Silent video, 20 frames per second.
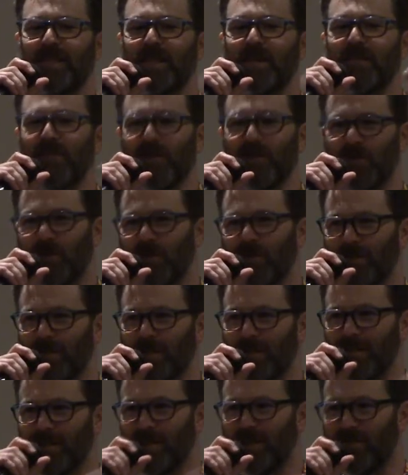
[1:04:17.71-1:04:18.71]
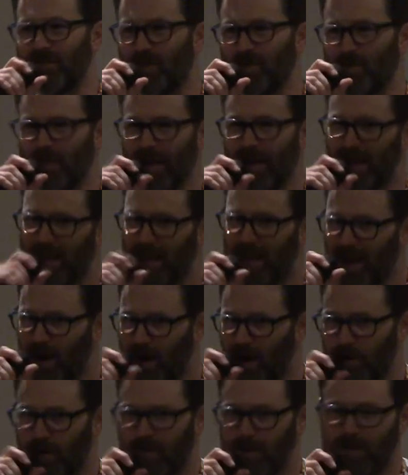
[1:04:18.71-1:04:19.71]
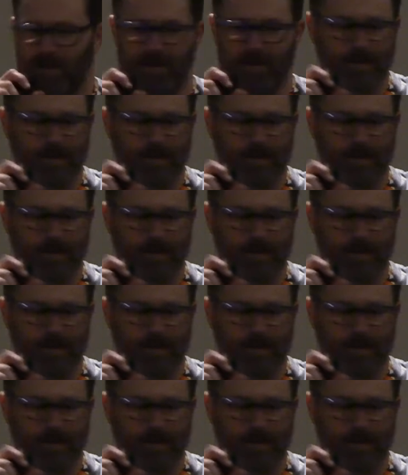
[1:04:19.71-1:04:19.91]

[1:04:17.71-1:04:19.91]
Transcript: difficult as they've been making ours.